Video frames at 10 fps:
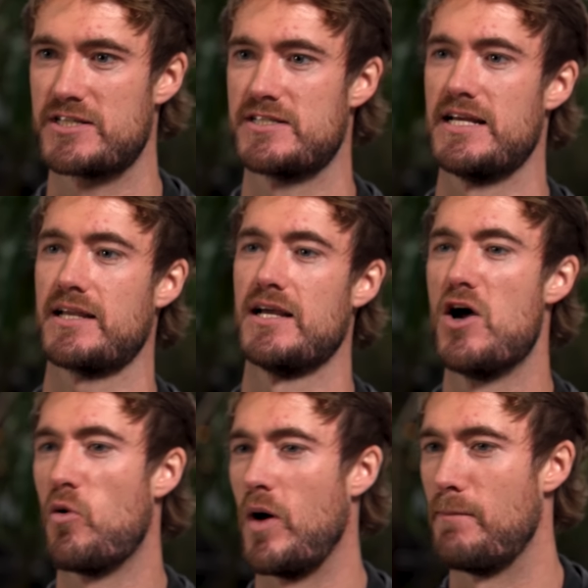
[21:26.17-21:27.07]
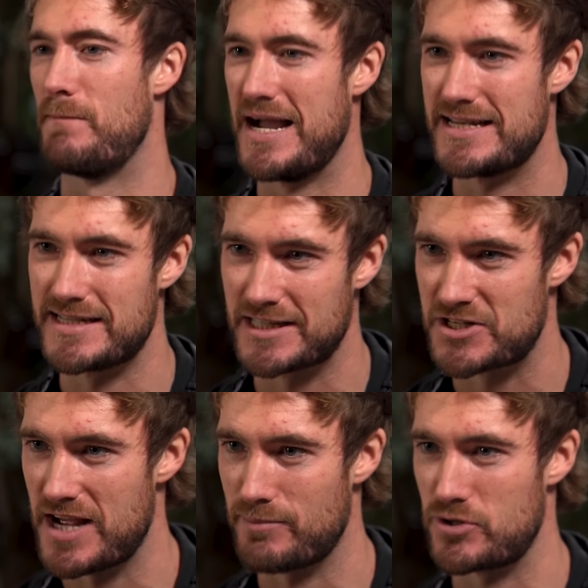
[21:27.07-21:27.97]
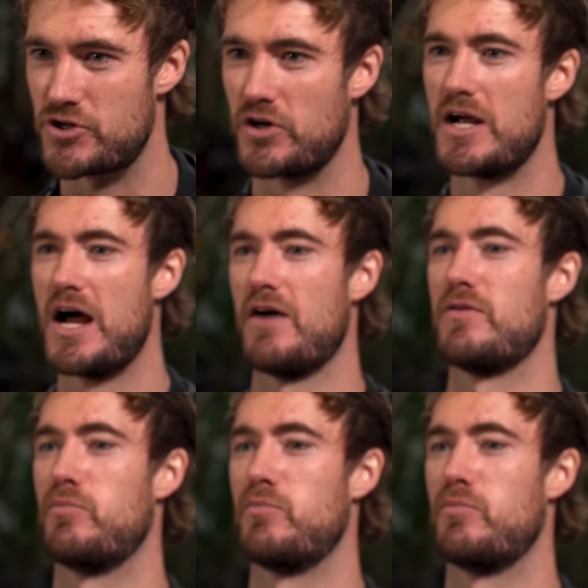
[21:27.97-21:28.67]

stick while minding the temperature of the